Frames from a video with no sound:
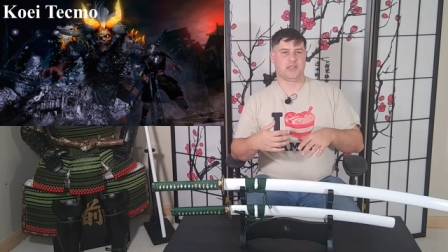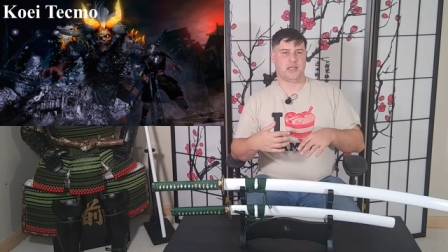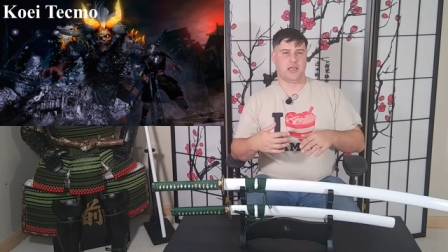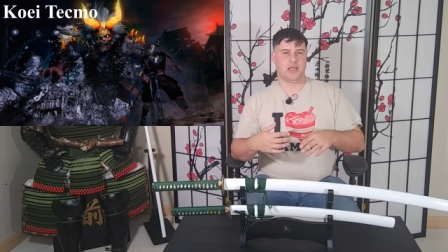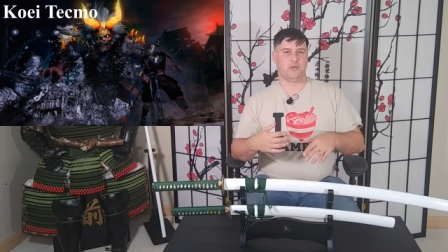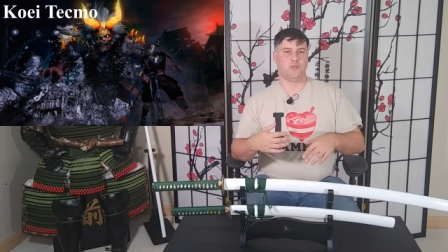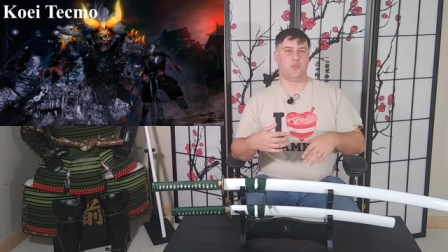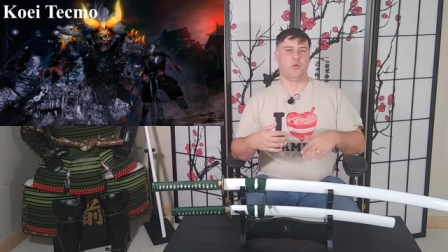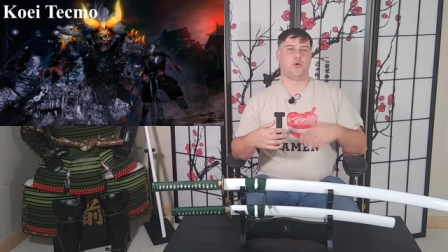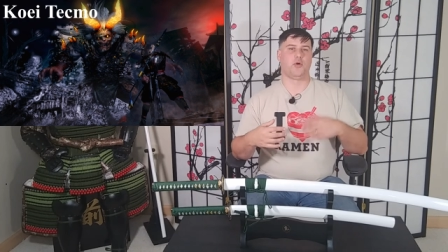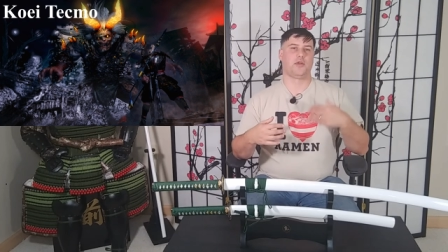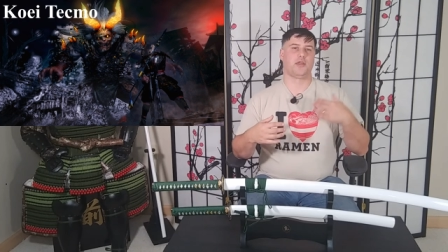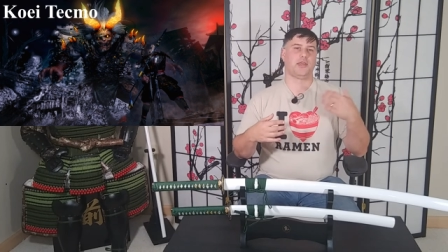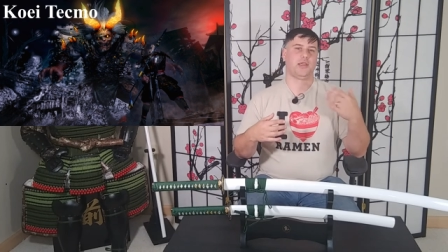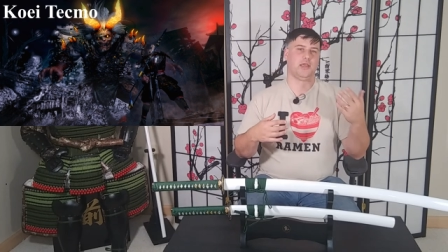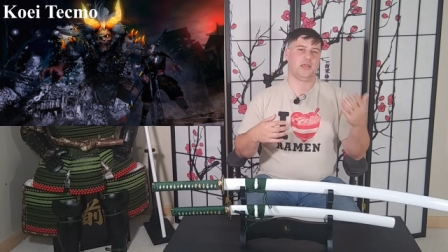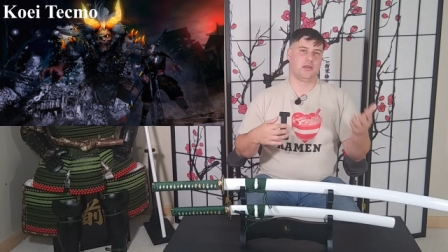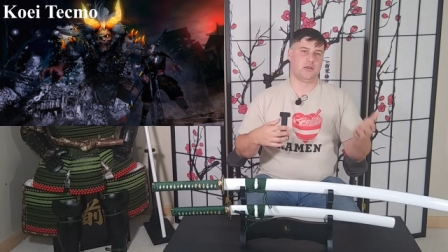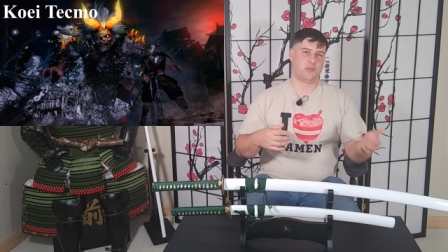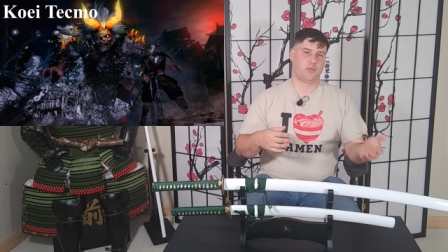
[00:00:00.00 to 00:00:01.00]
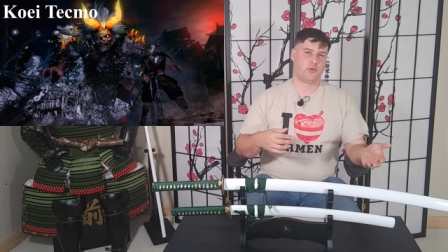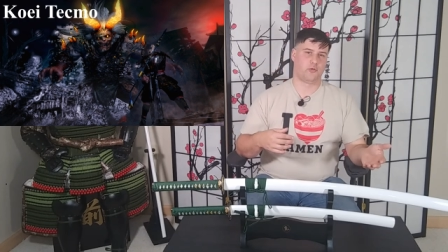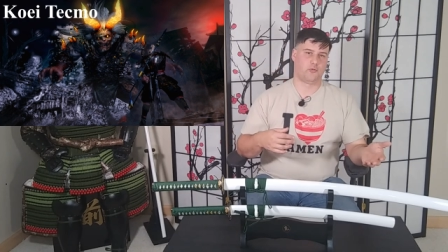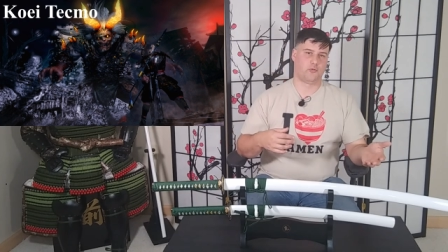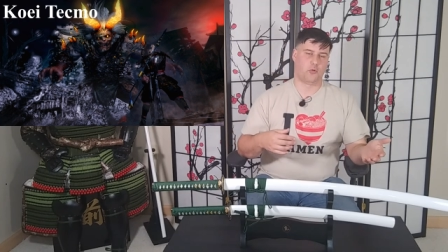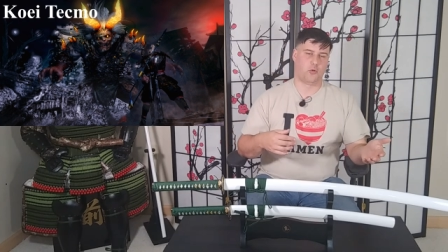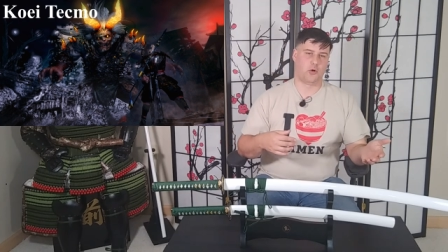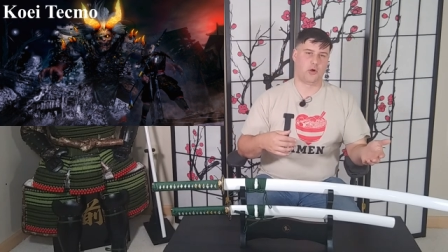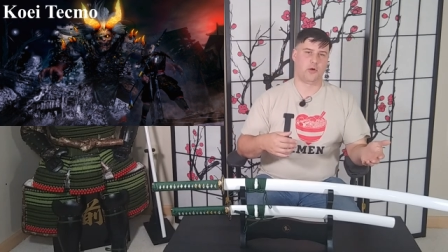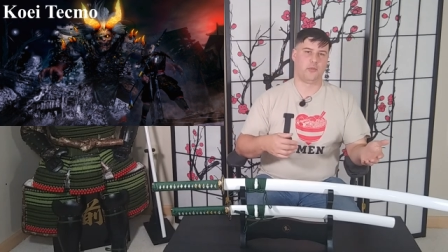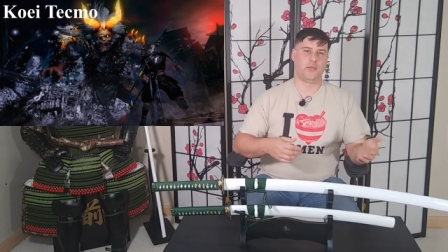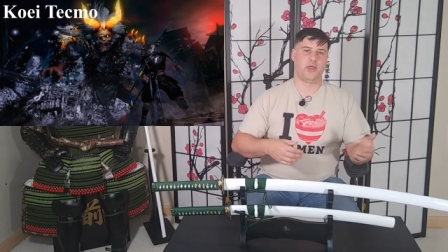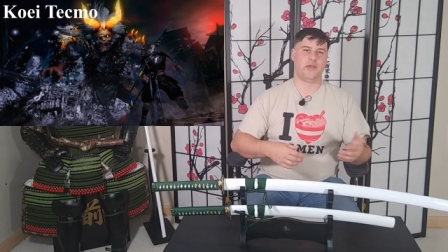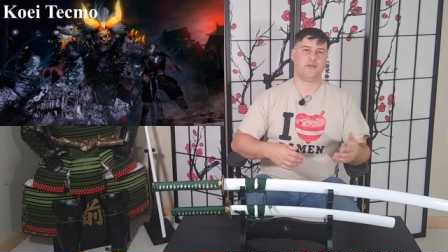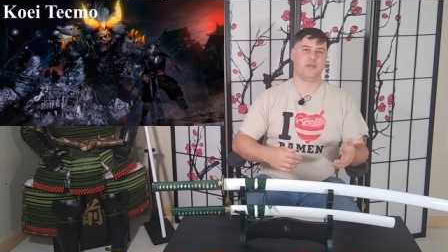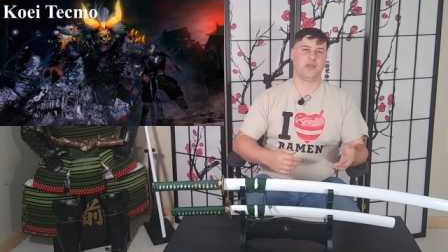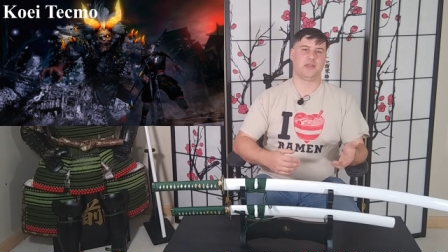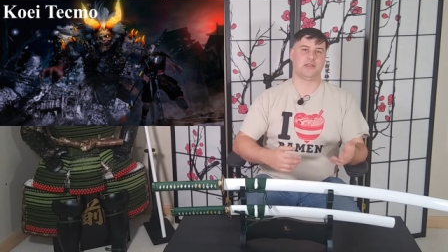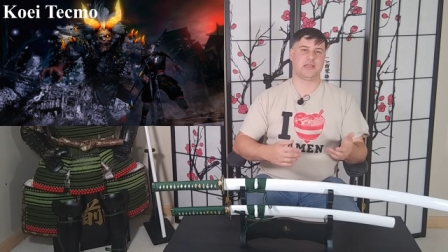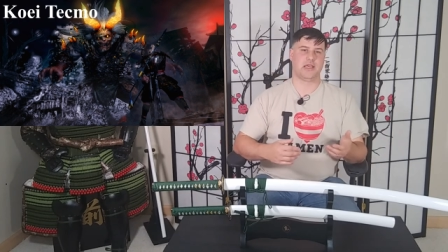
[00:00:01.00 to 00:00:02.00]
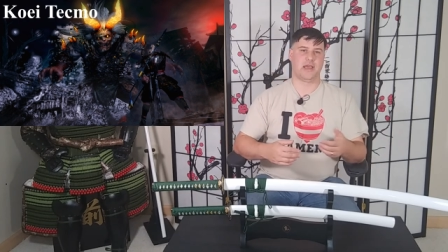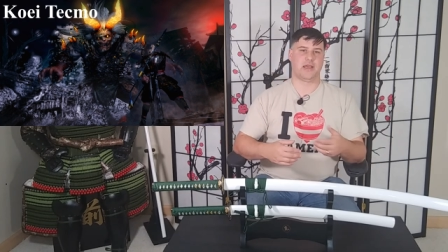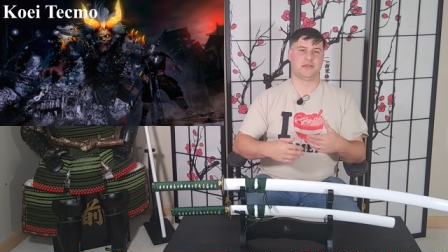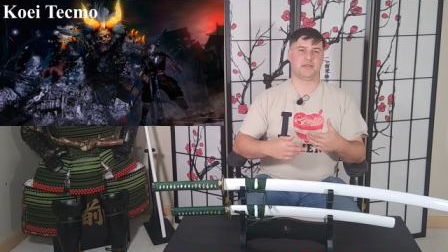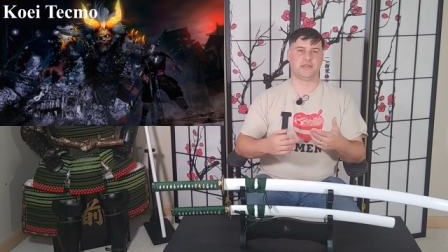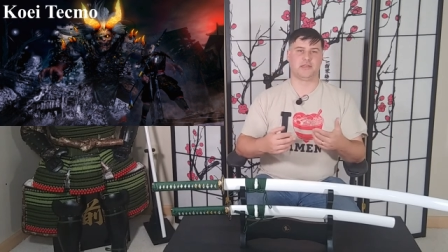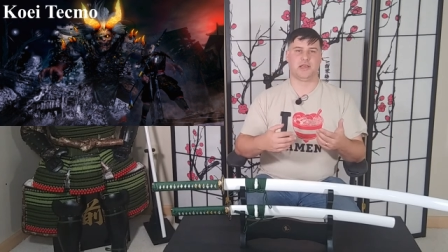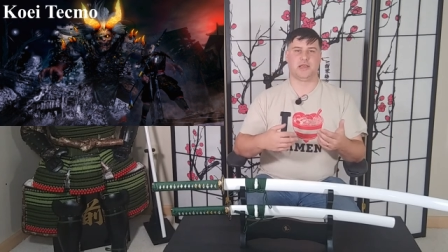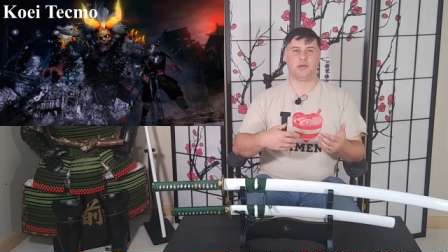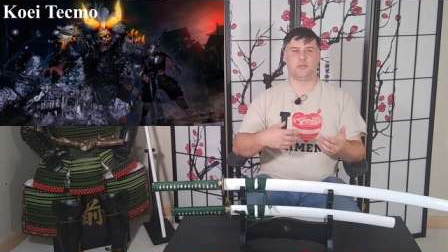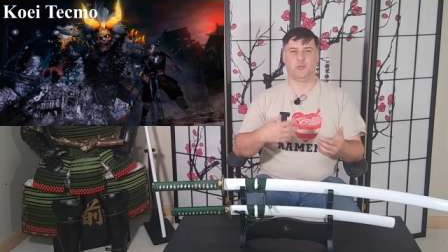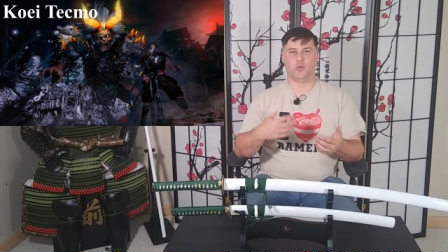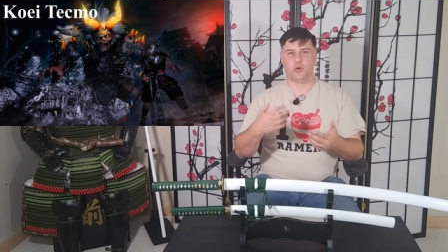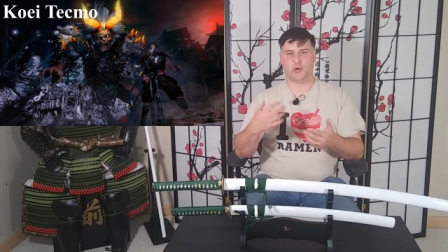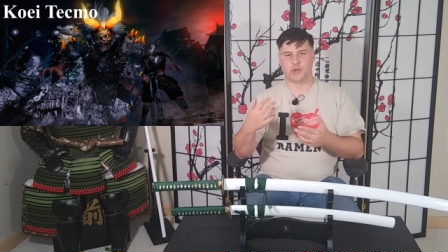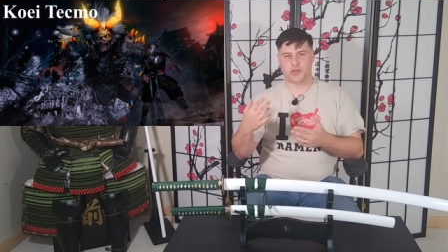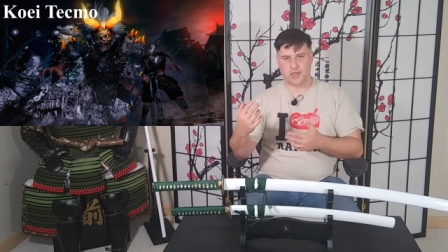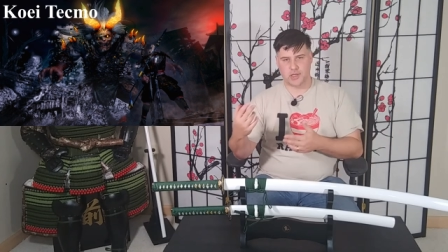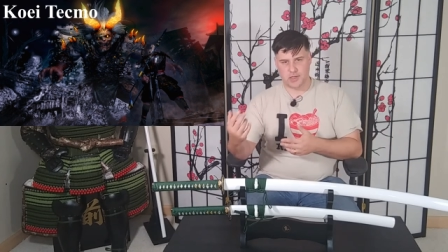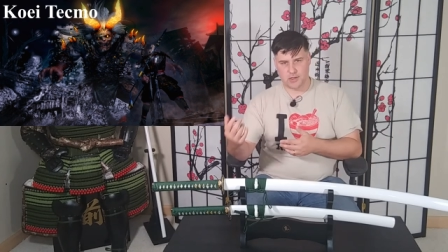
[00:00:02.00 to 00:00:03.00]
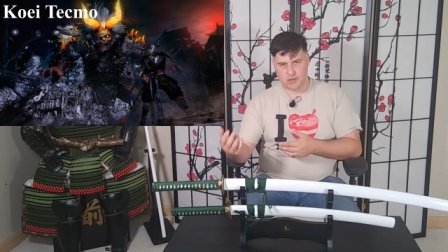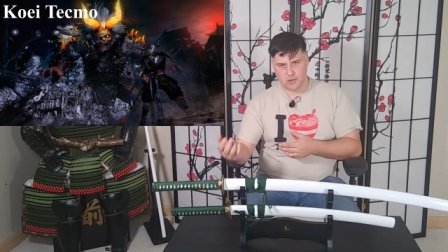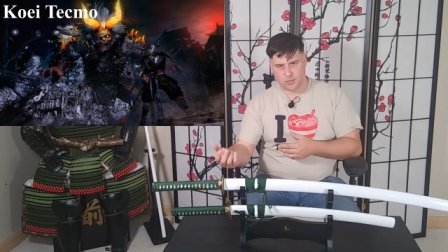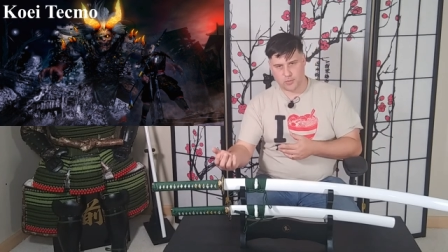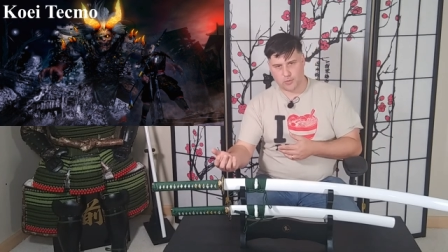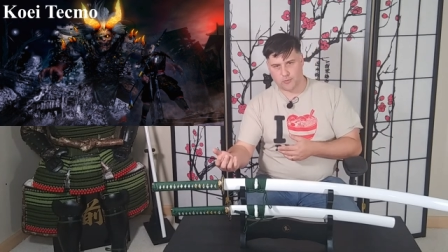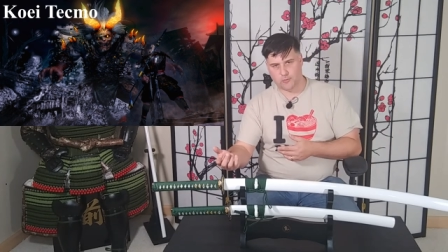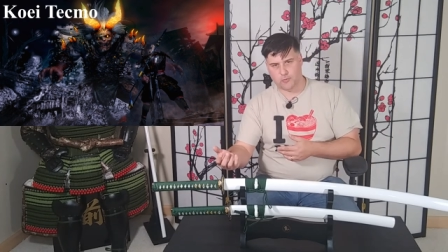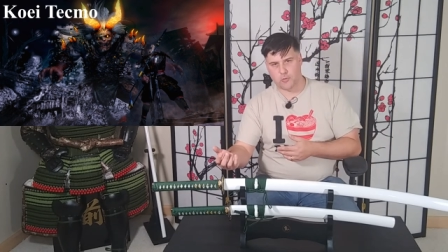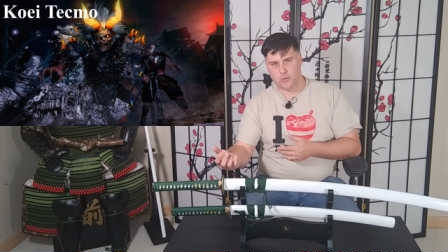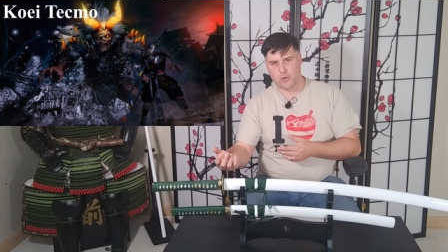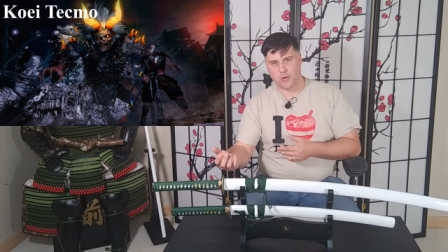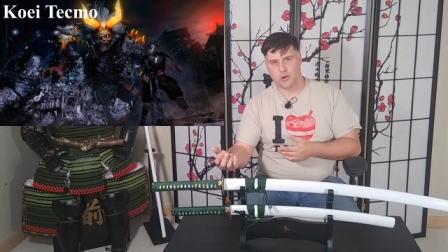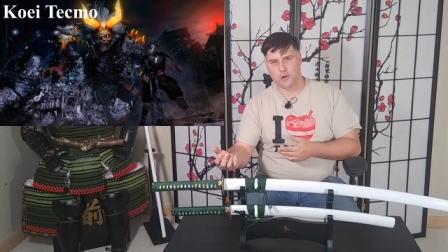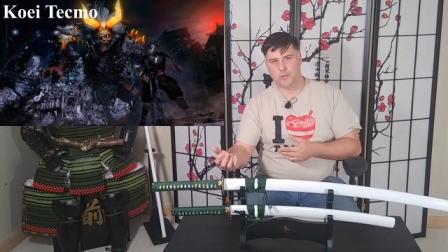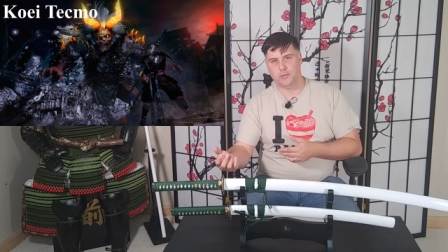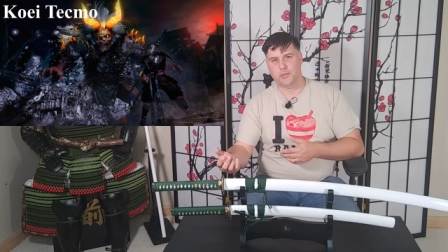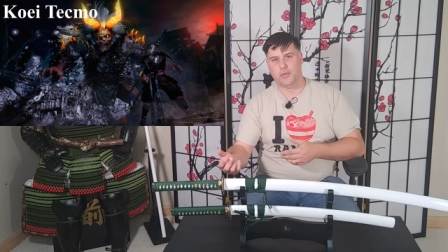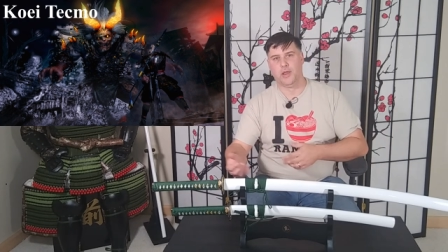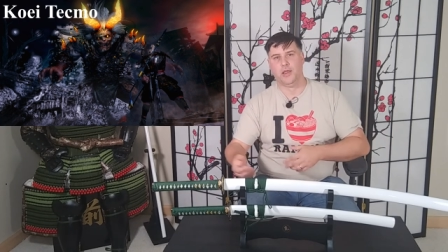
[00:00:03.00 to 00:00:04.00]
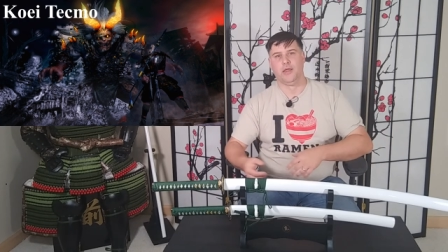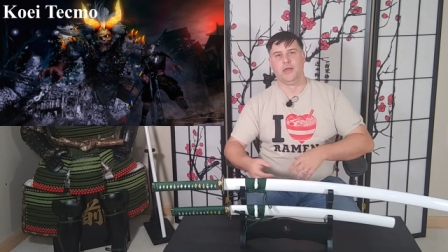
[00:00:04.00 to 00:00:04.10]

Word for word: take more ki to perform, heavy attacks take more ki to perform,